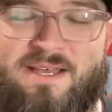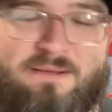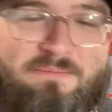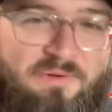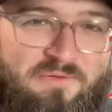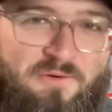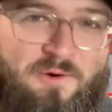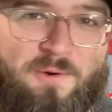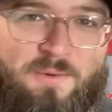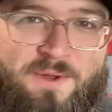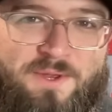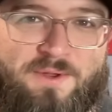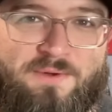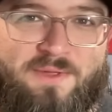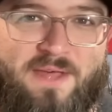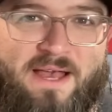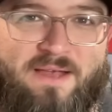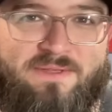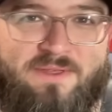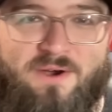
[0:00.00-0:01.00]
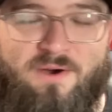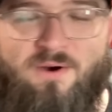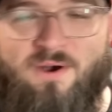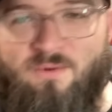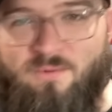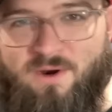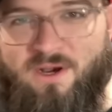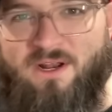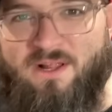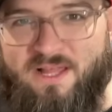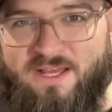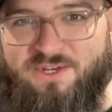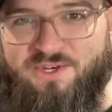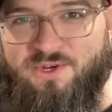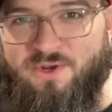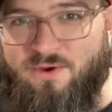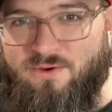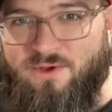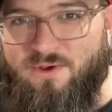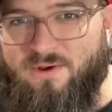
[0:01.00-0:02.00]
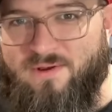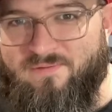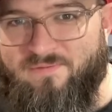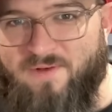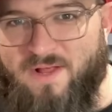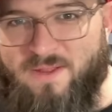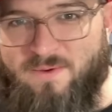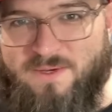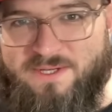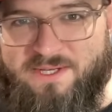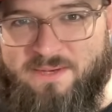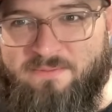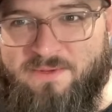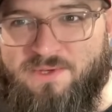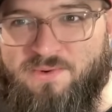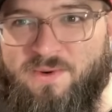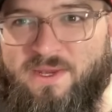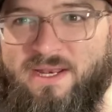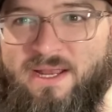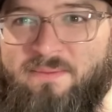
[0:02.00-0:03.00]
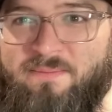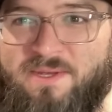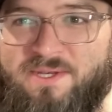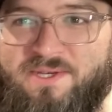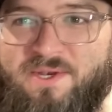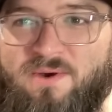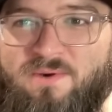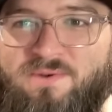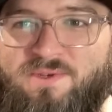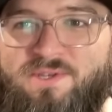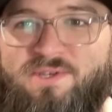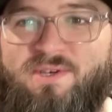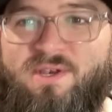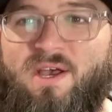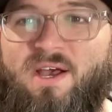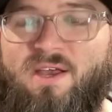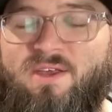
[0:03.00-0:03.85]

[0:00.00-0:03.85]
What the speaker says: Before we do that, though, I wanted to let you know you can follow us in between episodes.